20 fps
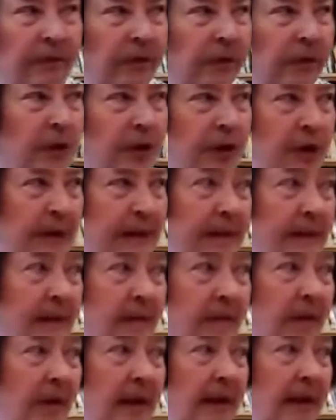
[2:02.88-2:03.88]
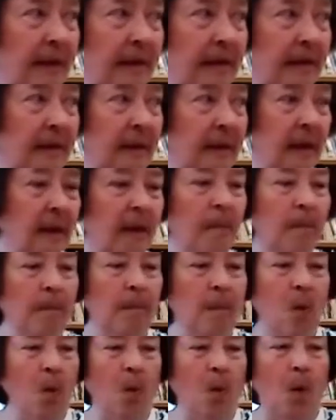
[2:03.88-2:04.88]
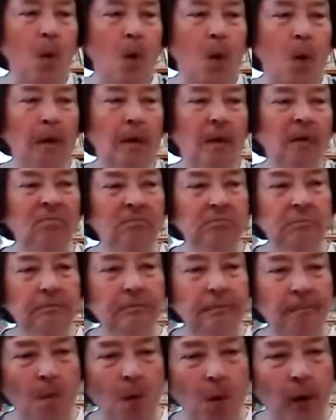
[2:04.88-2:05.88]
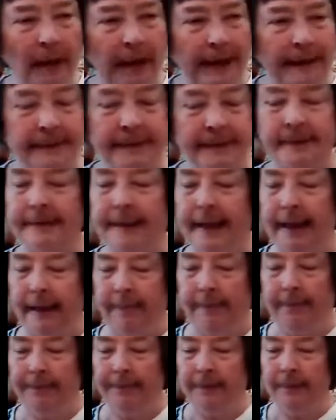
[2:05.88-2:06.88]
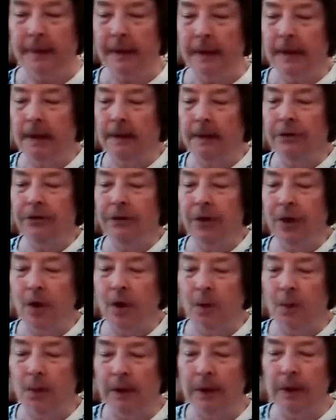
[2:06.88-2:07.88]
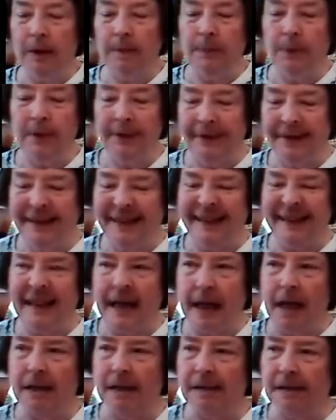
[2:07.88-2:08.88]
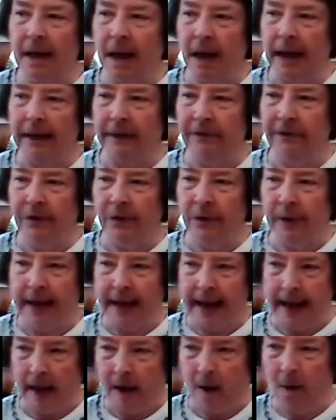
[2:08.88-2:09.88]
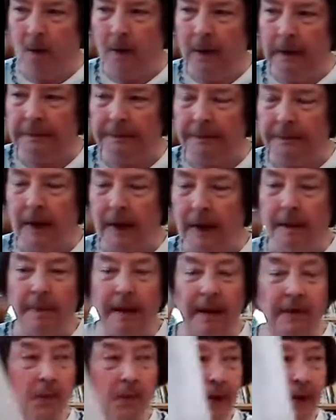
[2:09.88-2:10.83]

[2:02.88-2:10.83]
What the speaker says: versions of this, all more or less the same. So we're going to put this aside for now. By